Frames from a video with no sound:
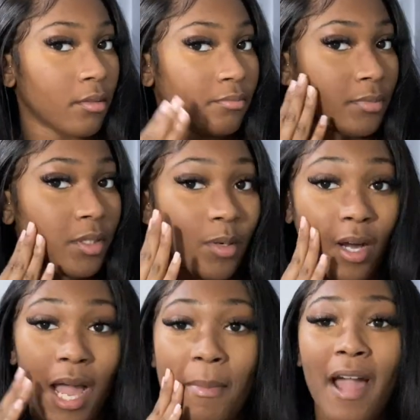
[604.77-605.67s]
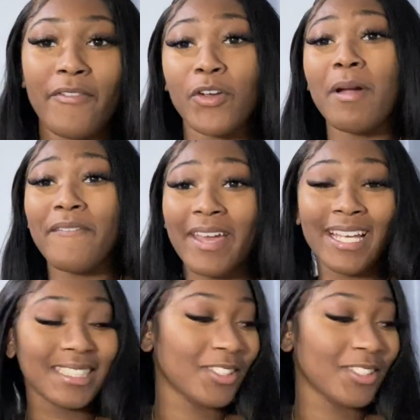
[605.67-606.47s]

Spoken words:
You know what? I might have ruined my face.